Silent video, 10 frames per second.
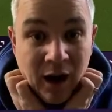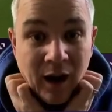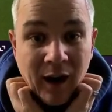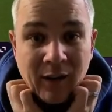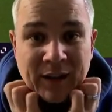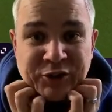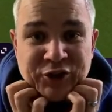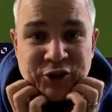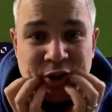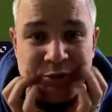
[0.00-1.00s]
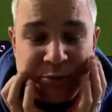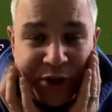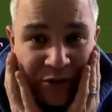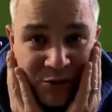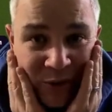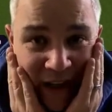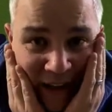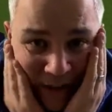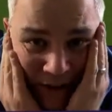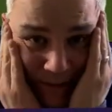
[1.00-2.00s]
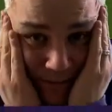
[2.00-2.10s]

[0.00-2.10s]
oh, that's a shocker from Jonas Veyand.